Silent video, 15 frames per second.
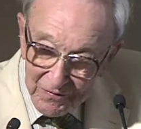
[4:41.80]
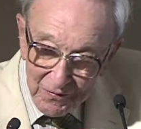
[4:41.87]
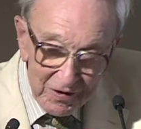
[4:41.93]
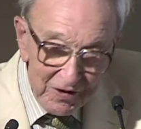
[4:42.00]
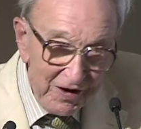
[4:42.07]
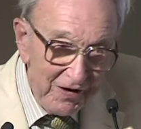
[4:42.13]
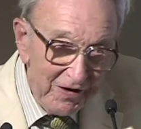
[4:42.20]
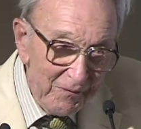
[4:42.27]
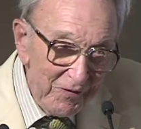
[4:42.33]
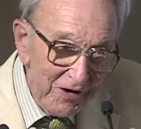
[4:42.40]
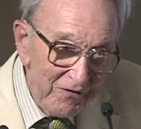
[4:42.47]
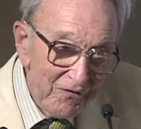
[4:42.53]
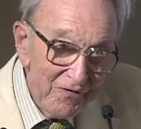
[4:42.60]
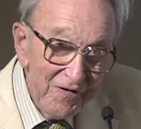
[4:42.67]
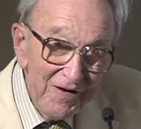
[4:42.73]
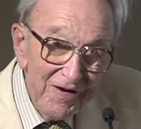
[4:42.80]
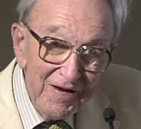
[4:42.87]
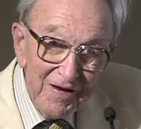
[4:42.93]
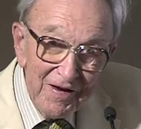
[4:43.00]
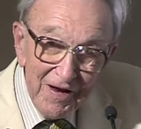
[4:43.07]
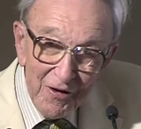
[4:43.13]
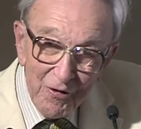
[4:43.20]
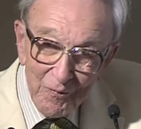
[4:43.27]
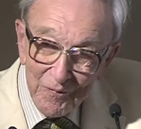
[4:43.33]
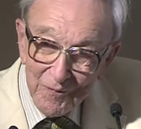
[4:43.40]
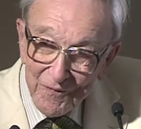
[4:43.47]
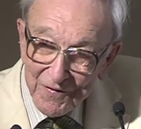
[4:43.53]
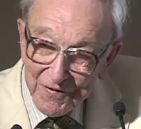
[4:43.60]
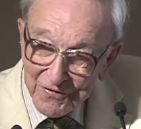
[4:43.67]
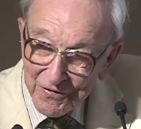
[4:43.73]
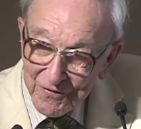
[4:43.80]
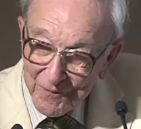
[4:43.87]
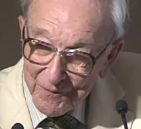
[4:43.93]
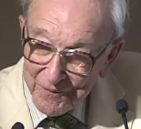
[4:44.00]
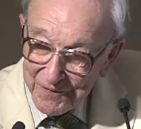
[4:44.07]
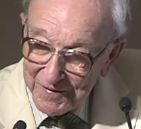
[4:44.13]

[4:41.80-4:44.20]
We need a bit of help too.